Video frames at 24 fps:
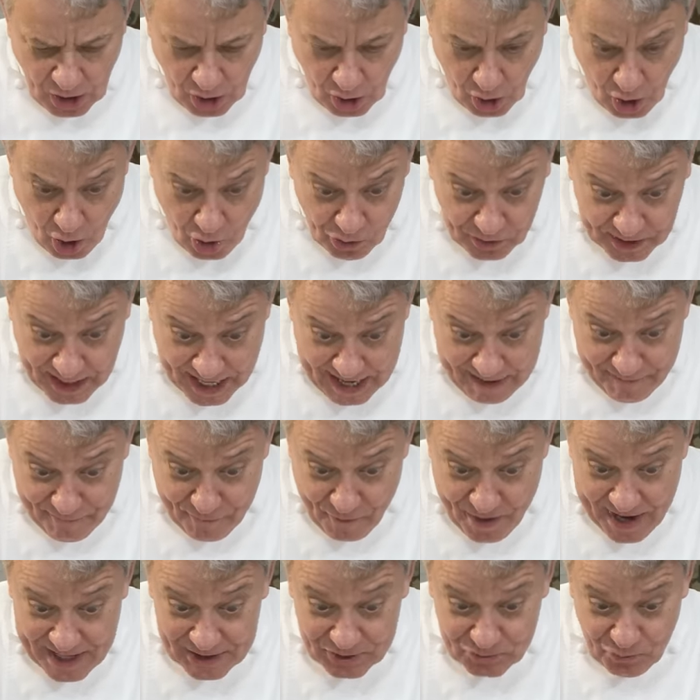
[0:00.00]
Okay,
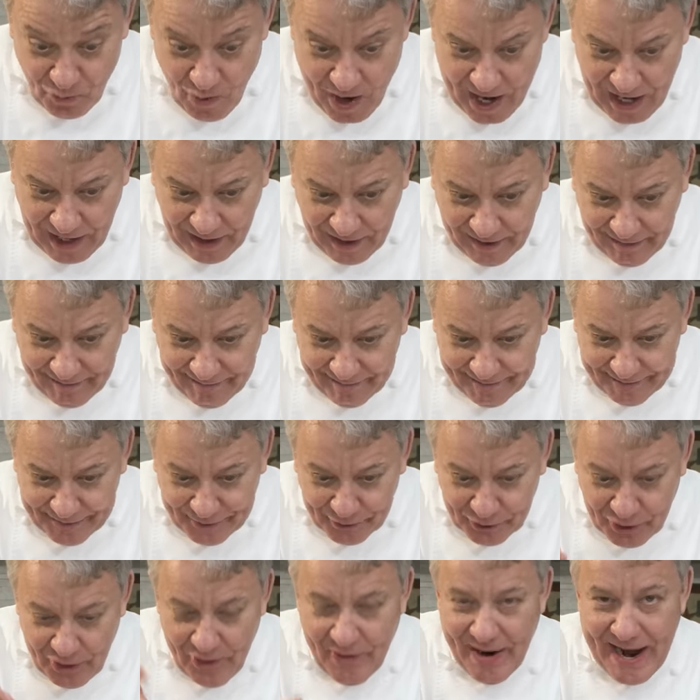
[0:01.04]
friends, well,
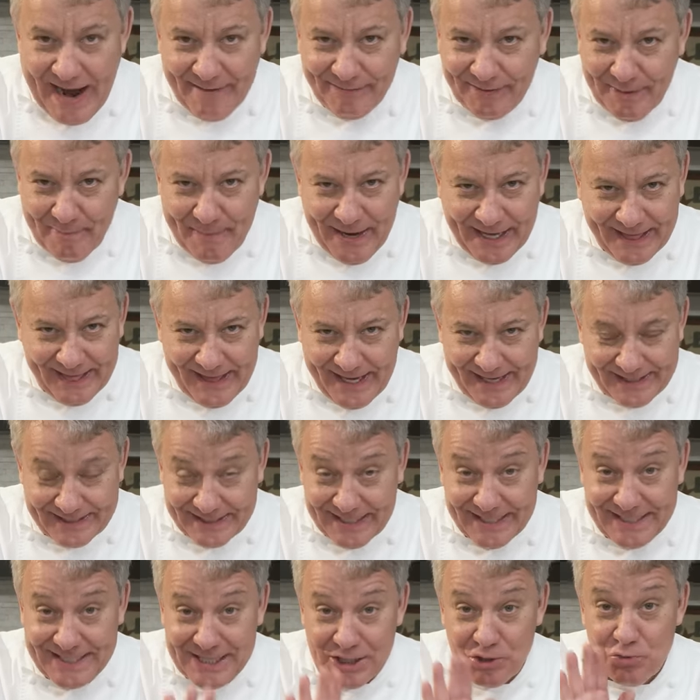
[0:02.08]
you have to make this.
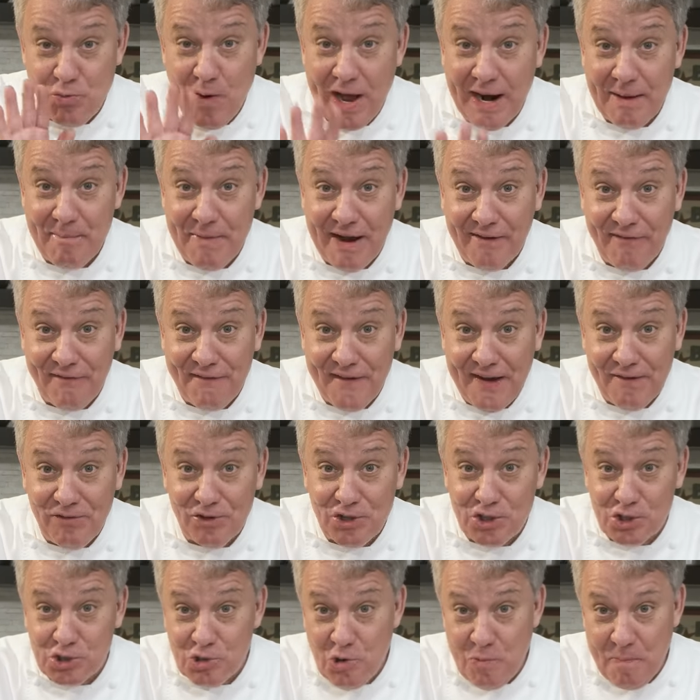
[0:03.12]
This is one of my favorite
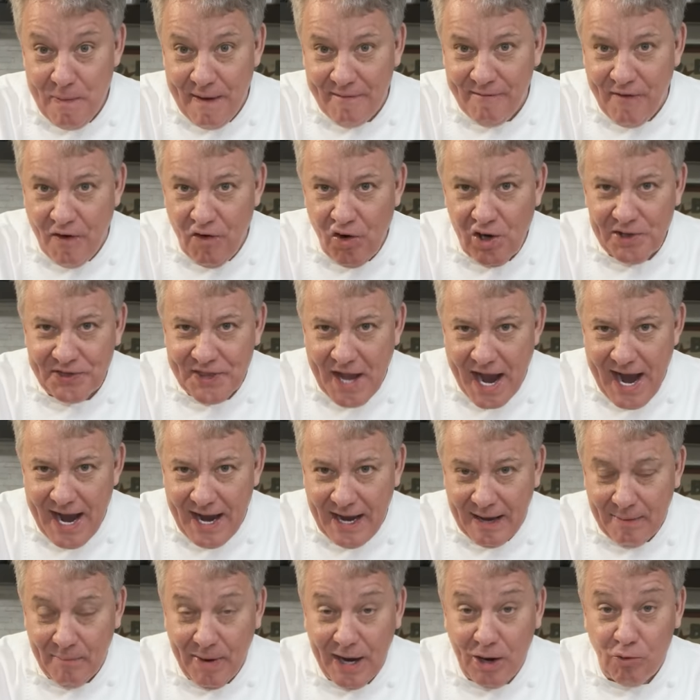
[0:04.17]
soup of all
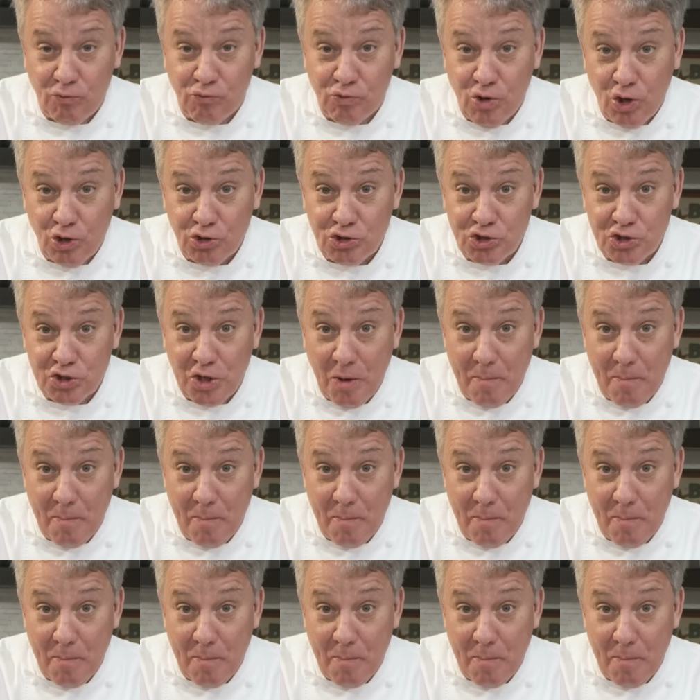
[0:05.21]
time, a roast